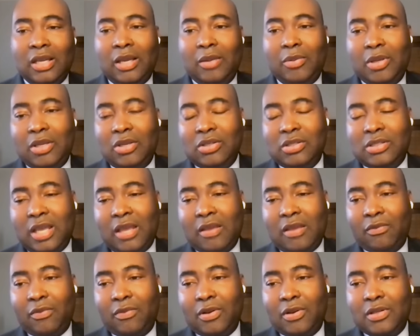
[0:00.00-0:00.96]
I mean, you
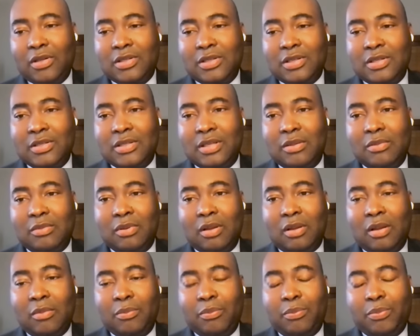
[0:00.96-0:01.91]
take, for instance, in
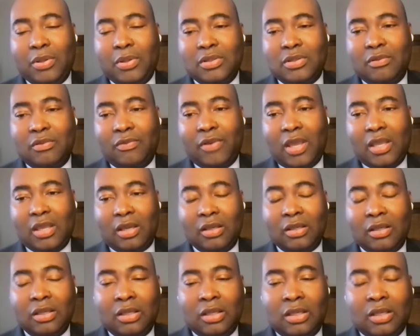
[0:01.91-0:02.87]
uh, Pennsylvania,
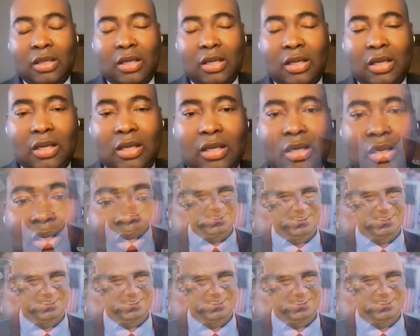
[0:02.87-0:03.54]
uh,